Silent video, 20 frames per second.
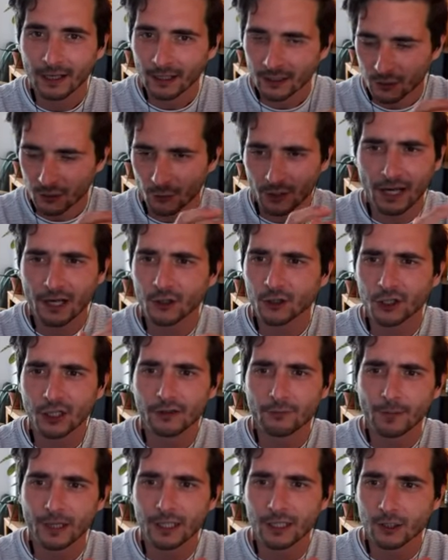So Daniel
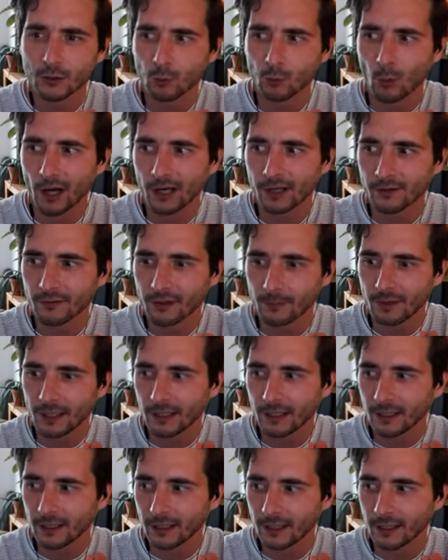Schiffman is one of the
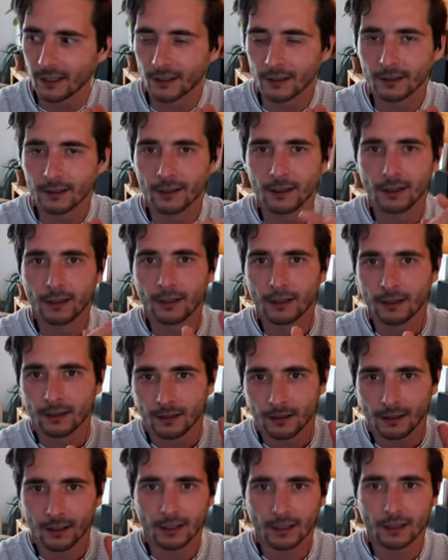big,
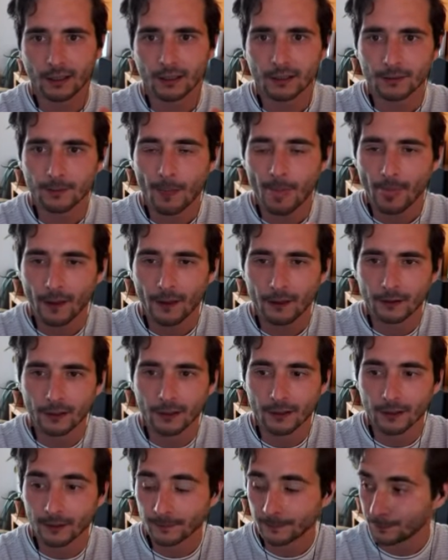how
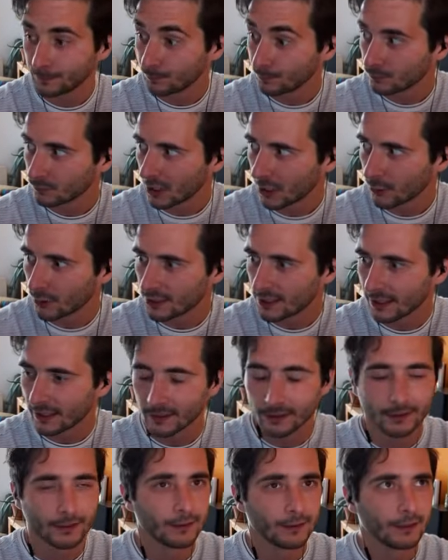do you say
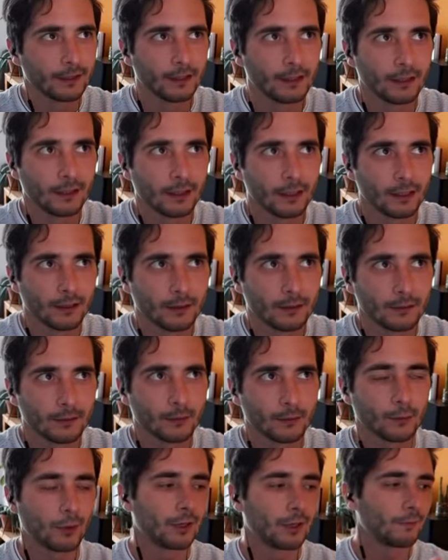it?
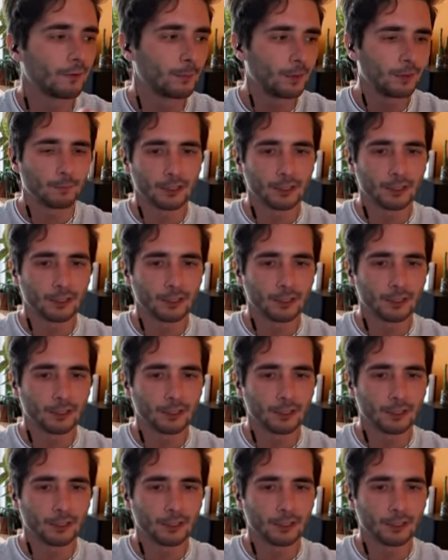One of the people